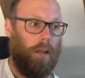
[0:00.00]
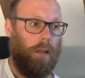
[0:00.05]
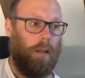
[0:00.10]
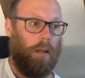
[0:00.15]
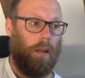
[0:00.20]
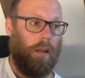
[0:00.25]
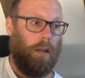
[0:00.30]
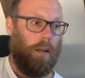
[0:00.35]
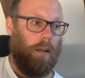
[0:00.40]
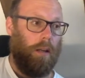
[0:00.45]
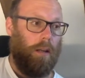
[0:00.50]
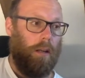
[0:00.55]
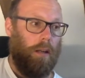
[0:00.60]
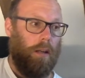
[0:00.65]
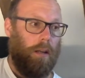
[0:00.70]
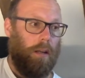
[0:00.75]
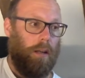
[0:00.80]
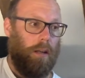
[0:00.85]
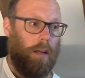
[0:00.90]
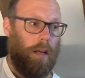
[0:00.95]

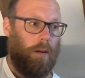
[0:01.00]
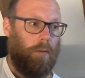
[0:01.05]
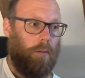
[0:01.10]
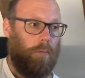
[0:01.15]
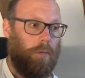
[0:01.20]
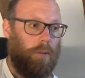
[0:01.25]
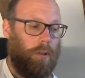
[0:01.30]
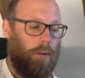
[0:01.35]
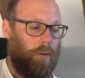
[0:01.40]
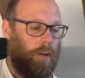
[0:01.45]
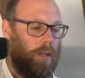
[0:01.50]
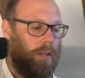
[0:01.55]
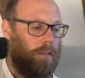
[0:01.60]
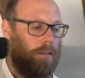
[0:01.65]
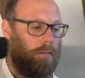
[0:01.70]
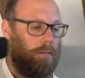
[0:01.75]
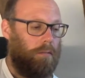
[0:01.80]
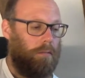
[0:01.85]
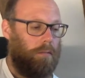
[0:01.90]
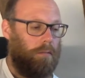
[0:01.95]
Now what we're doing
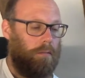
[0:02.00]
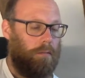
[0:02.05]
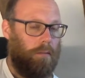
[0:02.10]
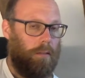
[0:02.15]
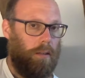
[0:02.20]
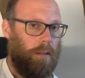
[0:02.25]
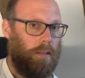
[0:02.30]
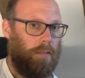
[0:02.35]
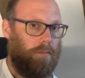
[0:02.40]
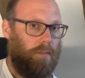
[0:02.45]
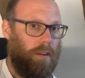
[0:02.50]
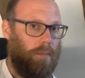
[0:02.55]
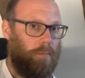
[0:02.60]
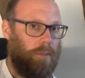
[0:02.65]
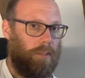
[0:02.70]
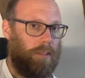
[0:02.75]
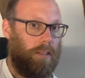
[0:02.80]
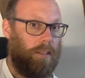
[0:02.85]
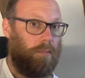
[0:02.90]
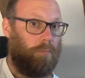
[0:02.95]
is very
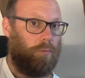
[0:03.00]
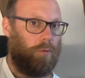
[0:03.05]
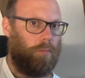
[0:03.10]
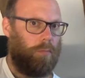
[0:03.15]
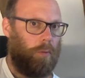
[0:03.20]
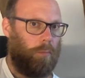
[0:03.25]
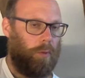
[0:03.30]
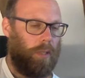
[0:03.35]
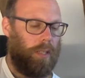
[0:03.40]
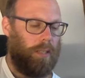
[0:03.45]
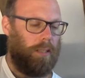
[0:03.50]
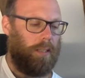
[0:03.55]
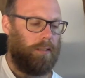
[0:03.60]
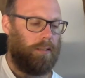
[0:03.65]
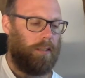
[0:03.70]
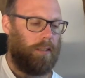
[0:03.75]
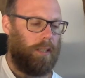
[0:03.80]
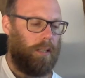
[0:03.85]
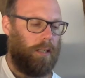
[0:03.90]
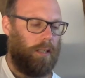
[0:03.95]
much like the warm-up we did
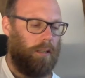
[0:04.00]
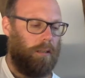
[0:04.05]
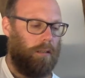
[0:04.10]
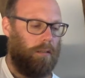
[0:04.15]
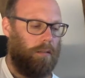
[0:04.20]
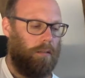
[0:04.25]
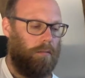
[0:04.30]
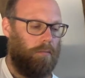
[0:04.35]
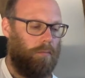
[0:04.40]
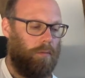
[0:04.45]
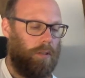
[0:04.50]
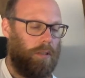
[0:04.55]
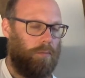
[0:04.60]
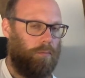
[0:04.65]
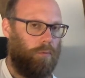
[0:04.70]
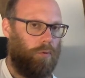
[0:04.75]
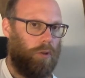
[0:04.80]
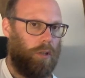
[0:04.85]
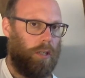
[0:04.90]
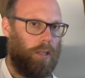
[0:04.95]
yesterday. We're just
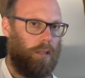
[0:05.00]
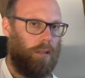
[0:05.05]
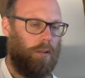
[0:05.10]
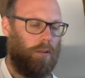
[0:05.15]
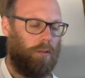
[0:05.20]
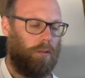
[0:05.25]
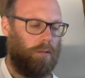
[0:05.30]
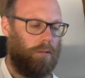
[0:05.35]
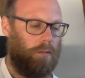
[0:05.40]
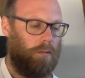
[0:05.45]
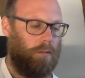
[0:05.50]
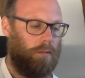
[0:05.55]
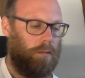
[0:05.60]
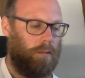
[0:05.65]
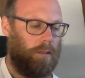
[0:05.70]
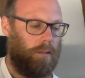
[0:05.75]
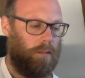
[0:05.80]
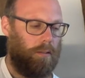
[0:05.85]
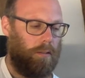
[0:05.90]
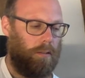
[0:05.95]
walking along
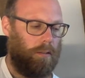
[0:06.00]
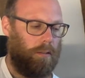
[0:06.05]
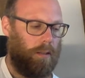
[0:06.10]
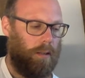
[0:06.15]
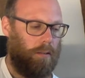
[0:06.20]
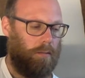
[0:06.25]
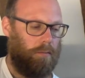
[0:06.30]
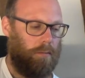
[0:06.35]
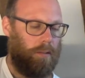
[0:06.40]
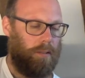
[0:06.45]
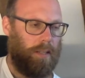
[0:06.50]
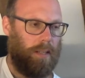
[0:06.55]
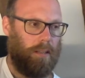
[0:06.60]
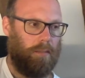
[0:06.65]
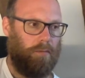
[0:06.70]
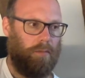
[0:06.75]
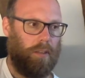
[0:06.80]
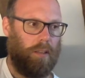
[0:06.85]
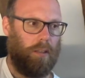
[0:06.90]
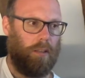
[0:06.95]
to, now
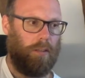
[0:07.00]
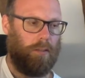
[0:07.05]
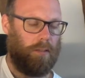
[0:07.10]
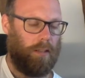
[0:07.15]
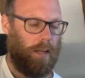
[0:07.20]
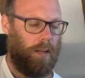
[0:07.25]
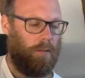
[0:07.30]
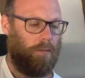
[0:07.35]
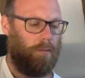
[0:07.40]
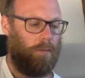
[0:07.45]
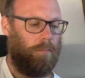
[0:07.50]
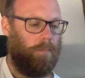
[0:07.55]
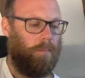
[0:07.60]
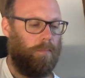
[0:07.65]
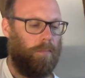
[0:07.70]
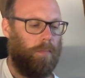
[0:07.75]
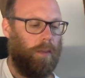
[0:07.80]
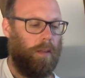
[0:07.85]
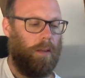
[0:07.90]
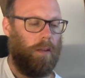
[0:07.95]
second finger goes down,
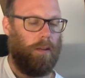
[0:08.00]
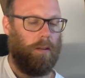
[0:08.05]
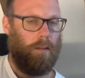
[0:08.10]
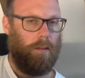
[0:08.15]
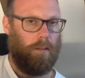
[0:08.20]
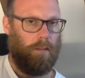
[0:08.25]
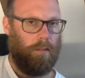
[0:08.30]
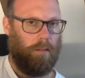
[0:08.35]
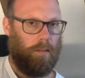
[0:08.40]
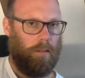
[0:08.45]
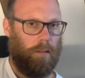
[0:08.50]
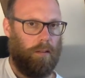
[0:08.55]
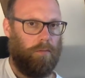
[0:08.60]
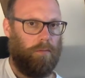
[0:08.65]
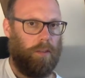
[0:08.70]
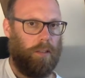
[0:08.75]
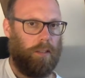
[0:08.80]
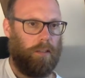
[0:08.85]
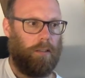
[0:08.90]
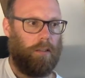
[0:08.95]
third
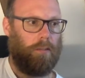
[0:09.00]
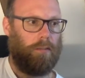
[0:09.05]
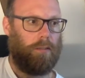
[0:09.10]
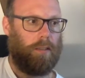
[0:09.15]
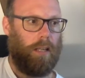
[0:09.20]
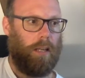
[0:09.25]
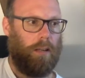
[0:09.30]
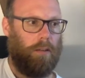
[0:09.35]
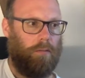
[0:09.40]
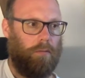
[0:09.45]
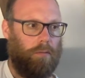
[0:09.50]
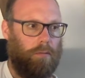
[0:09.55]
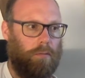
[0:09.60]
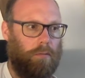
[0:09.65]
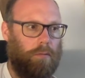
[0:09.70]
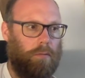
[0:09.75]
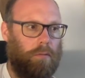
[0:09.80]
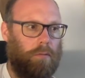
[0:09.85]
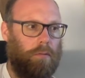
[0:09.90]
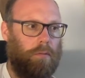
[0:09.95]
finger goes down,
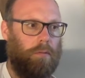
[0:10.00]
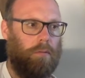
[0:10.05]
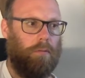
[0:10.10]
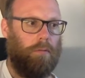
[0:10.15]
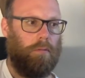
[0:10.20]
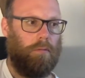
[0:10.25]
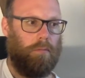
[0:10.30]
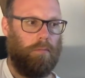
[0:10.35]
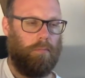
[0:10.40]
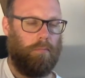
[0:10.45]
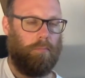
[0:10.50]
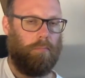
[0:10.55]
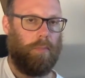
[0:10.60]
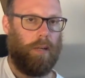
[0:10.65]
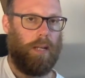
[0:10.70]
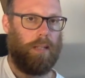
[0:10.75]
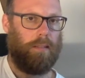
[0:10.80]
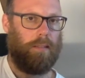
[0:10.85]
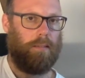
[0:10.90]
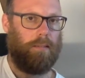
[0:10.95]

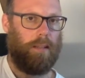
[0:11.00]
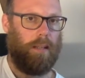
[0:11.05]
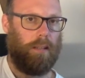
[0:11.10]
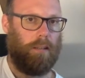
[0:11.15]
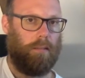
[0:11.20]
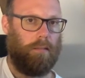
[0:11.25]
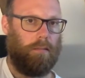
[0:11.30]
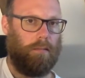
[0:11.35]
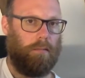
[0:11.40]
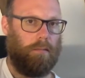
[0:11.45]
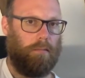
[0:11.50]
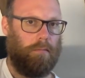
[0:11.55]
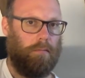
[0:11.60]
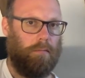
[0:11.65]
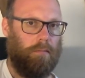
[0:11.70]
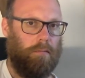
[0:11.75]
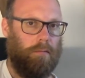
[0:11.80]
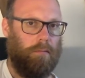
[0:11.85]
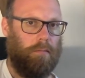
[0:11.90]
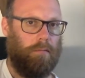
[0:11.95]
back to second.
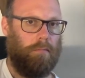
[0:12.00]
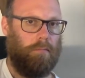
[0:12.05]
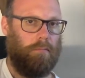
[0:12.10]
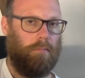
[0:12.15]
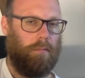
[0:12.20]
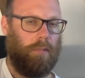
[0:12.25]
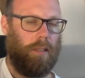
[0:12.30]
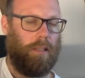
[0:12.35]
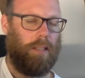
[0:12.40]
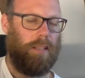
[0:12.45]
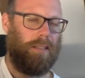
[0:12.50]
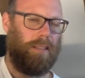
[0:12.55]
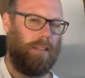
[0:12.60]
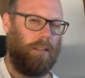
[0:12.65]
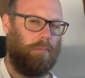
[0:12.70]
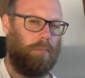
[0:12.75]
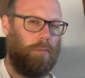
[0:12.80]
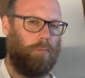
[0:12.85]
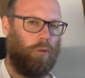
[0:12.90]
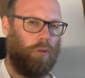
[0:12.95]
And there's a
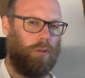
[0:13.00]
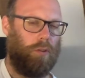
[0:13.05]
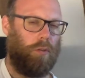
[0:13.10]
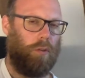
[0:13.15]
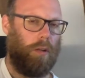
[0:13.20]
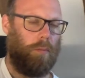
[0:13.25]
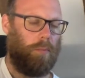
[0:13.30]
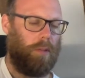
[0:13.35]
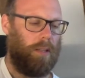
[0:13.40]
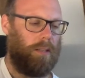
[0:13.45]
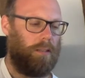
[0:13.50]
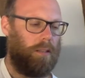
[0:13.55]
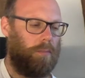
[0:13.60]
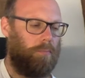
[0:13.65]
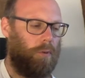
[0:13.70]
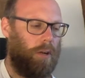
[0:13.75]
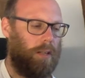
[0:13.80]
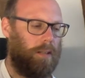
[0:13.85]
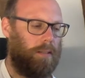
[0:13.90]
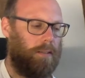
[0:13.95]
little bit more to it, but let's just
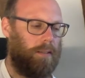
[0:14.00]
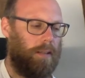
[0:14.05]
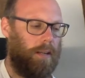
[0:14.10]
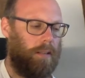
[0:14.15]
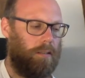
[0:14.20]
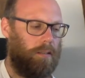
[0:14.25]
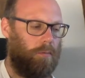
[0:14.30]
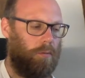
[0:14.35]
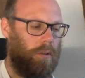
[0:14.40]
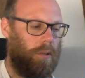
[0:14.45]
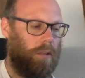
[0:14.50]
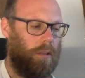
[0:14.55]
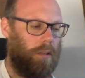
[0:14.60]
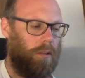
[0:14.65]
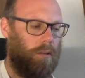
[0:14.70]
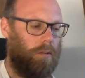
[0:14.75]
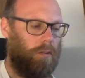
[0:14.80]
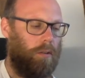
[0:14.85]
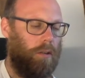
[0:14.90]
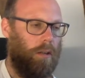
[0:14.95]
practice that. So we're going to
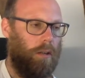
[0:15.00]
go,